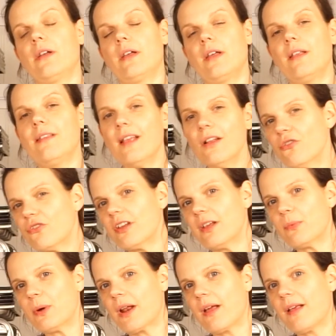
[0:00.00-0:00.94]
essentially
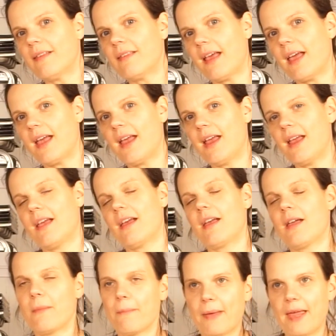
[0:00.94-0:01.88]
when I say
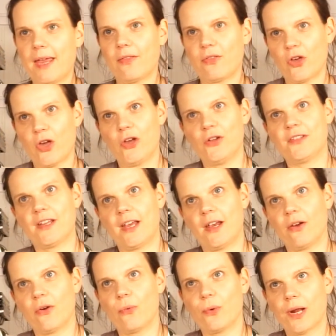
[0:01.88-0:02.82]
make the coating,
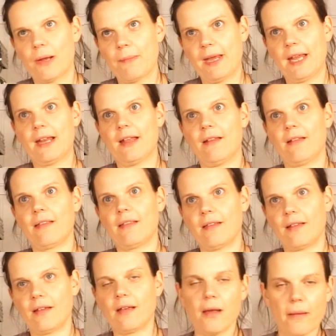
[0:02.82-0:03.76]
what I mean is
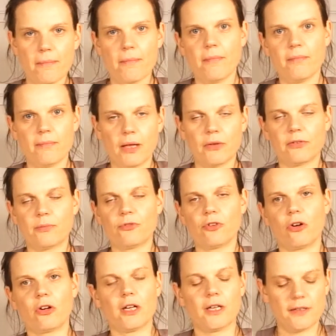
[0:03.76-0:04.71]
melt some
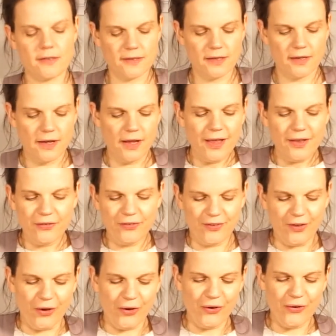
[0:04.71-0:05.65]
chocolate.
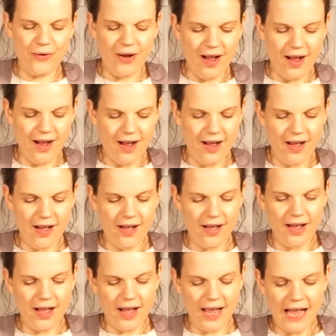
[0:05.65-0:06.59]
So
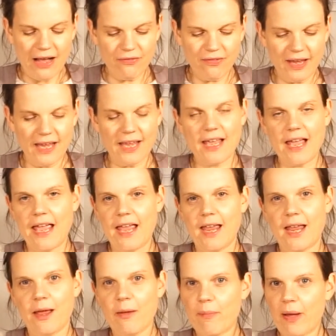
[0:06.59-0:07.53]
I have here
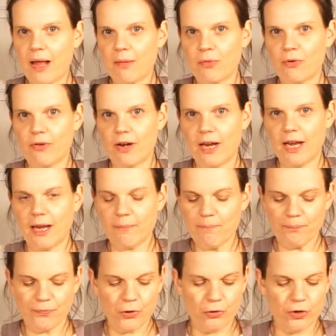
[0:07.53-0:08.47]
a bain-marie
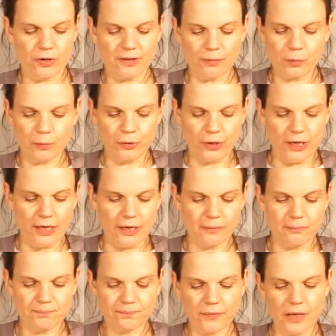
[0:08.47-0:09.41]
or a double boiler.
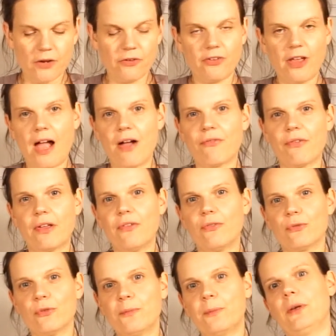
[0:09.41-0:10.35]
I just have a
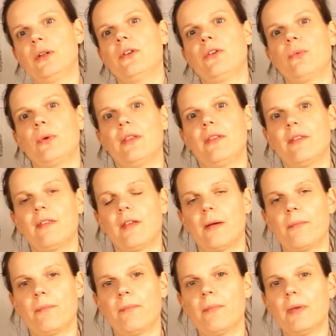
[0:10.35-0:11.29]
saucepan with
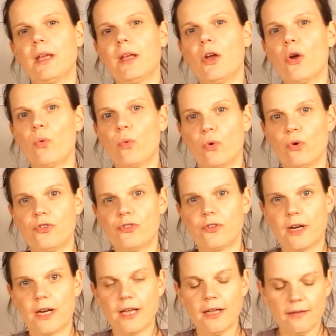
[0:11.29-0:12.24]
some water in
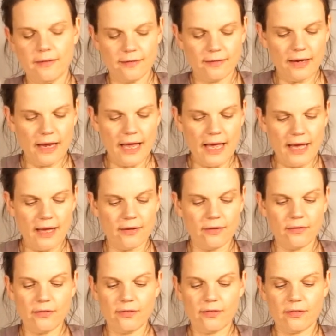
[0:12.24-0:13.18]
it
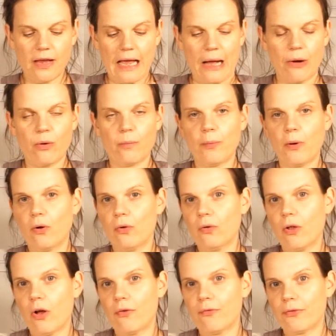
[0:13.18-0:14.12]
and our bowl
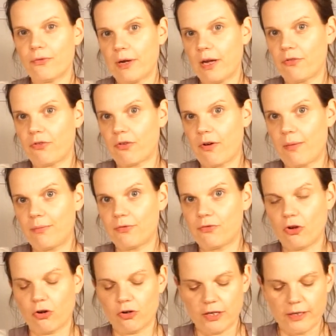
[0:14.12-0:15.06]
of 300 grams of
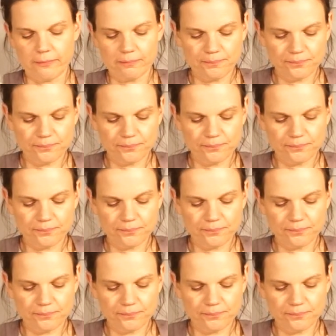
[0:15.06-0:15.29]
chocolate.